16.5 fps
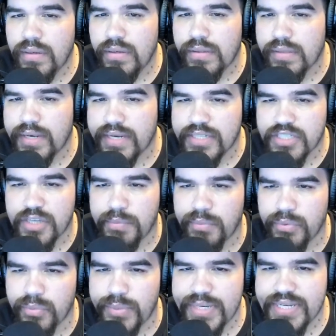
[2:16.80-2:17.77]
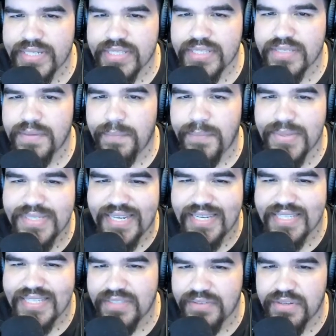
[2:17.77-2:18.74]
the next couple of weeks, but
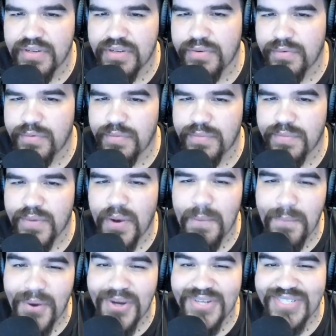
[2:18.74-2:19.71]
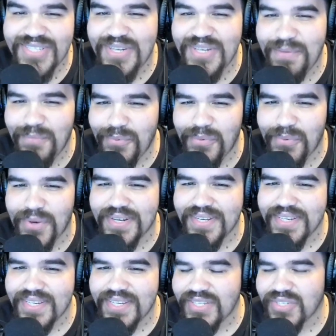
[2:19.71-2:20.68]
today's unboxing number one.
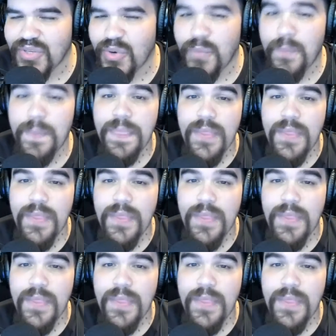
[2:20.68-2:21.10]
So